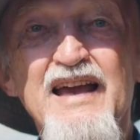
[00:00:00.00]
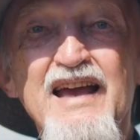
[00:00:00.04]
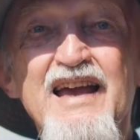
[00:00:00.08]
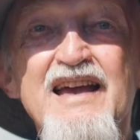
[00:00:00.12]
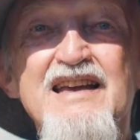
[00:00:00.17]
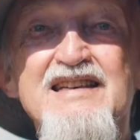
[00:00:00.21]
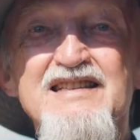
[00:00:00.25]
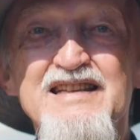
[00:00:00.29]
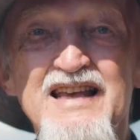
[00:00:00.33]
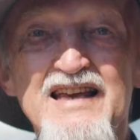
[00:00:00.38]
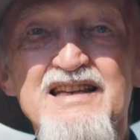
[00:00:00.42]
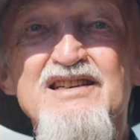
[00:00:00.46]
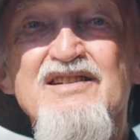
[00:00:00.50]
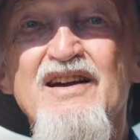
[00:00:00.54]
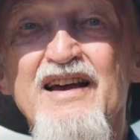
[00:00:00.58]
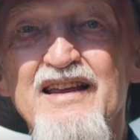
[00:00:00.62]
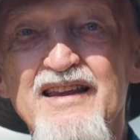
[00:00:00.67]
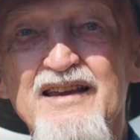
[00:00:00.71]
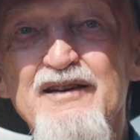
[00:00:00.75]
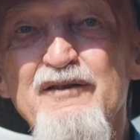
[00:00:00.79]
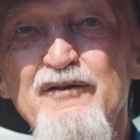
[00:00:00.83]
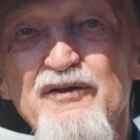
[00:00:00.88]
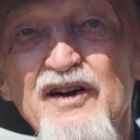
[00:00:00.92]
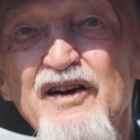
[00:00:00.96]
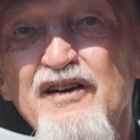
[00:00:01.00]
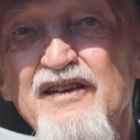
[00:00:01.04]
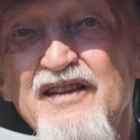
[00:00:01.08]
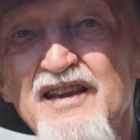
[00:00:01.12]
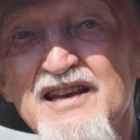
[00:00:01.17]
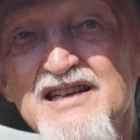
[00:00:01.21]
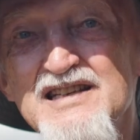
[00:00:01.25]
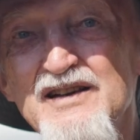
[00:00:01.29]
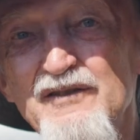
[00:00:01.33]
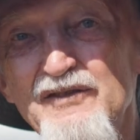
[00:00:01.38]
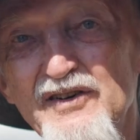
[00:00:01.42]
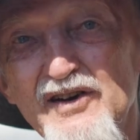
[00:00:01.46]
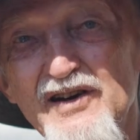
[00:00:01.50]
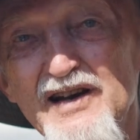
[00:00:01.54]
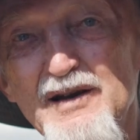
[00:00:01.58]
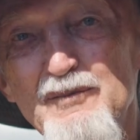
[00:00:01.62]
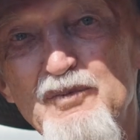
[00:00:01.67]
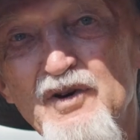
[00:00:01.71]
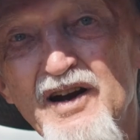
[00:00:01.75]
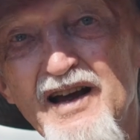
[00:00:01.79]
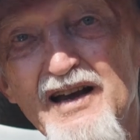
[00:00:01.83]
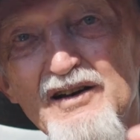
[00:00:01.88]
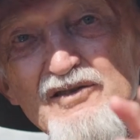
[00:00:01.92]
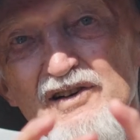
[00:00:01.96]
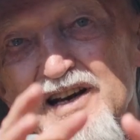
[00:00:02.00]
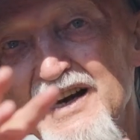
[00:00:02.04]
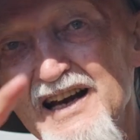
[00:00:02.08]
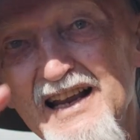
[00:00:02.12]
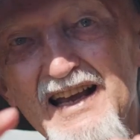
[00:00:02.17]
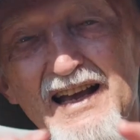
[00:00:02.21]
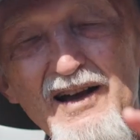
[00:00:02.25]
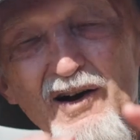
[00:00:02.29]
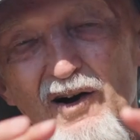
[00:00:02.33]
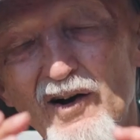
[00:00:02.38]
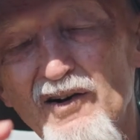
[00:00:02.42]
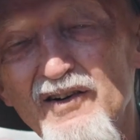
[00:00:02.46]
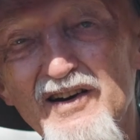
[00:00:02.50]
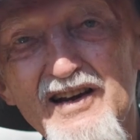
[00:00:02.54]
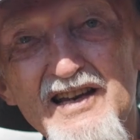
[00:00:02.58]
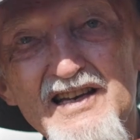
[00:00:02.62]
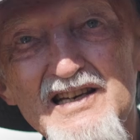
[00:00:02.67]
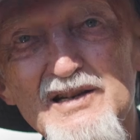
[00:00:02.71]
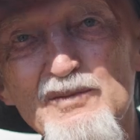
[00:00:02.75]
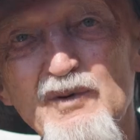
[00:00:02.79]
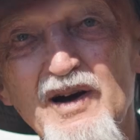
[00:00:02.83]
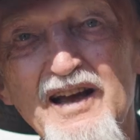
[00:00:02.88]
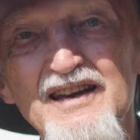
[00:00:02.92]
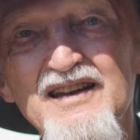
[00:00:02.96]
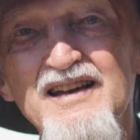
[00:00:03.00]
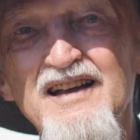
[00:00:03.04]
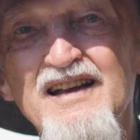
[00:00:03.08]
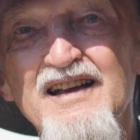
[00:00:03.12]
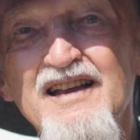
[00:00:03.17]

Yes, that's right. There's, very, there's, a very bright reddy orange one